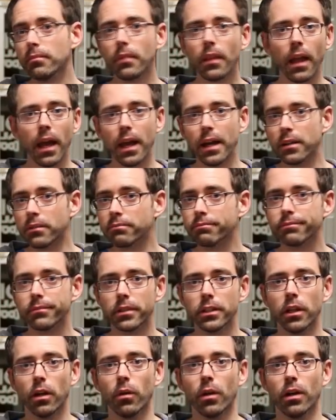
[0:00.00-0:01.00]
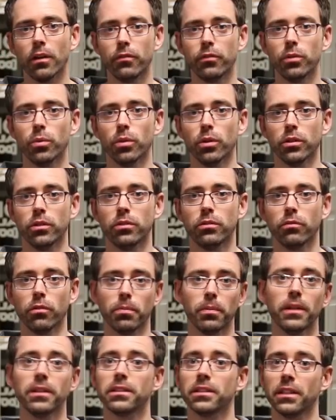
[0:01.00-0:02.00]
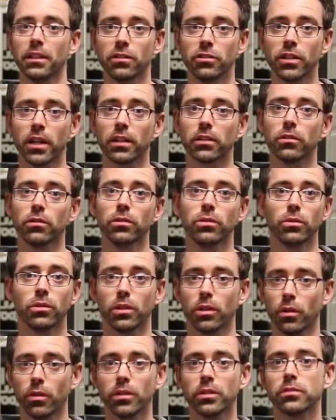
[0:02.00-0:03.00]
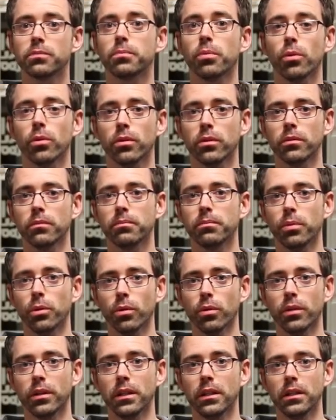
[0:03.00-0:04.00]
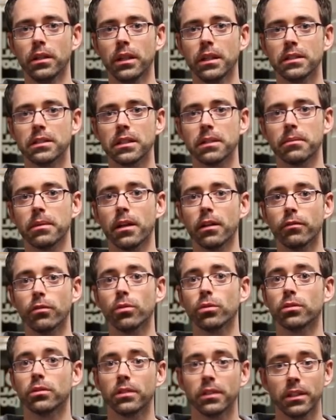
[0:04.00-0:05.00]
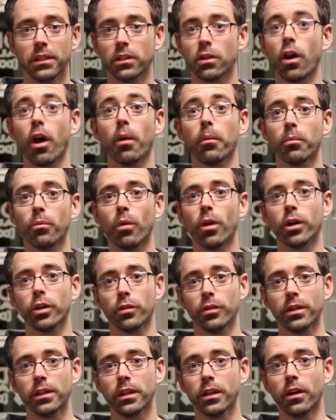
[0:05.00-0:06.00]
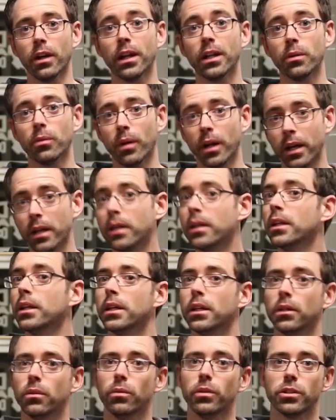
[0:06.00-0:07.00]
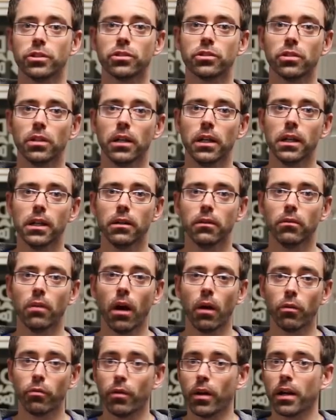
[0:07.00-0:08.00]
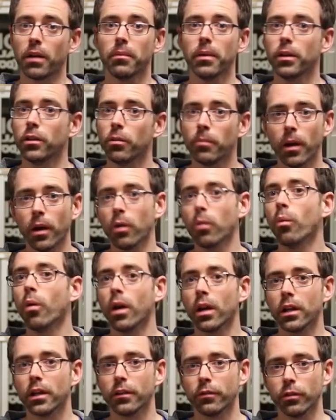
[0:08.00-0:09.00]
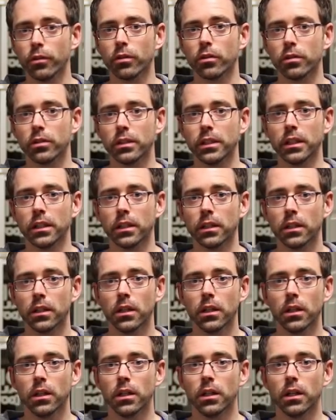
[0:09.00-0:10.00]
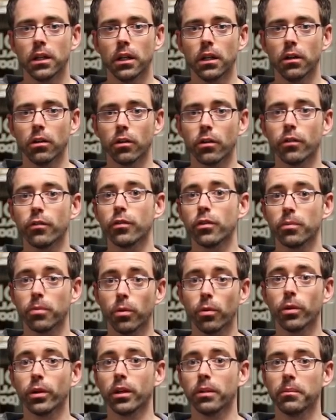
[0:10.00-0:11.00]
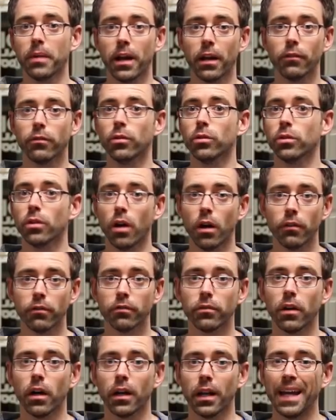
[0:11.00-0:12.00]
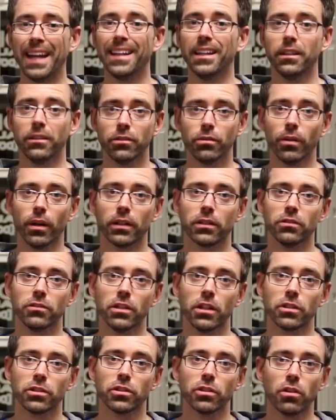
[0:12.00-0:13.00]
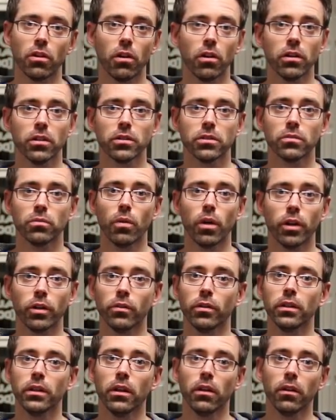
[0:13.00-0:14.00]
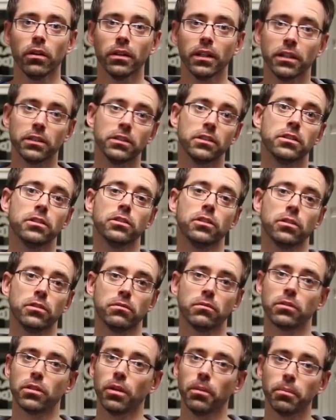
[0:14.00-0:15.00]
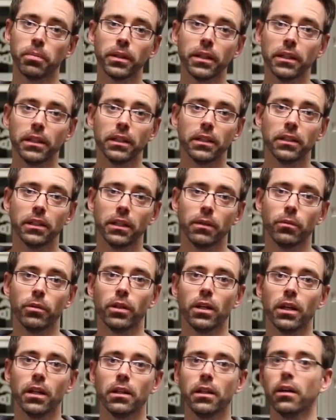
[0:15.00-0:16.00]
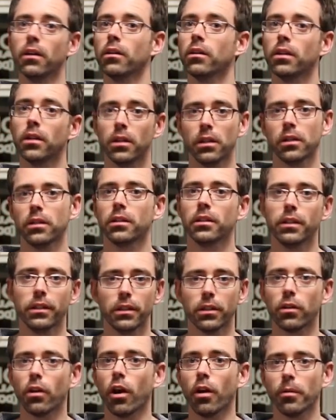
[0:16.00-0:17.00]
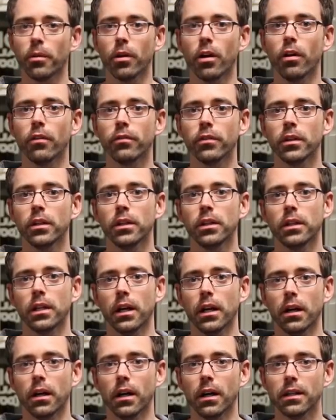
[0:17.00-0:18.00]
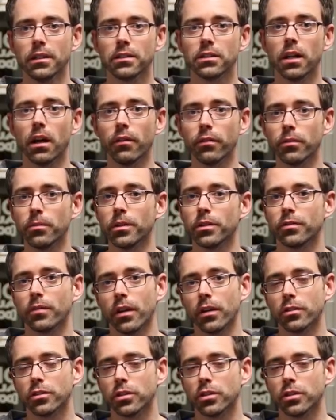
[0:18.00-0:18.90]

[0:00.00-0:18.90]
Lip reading: And if you were replacing an injector, you could always pull the intake manifold, clean the carbon while you're in there anyway, which I would recommend no matter what, if you're cleaning or if you're pulling a manifold off on any direct injection cars while you're in there, unless it's just completely clean when you get in there, clean the carbon off and solve your misfire.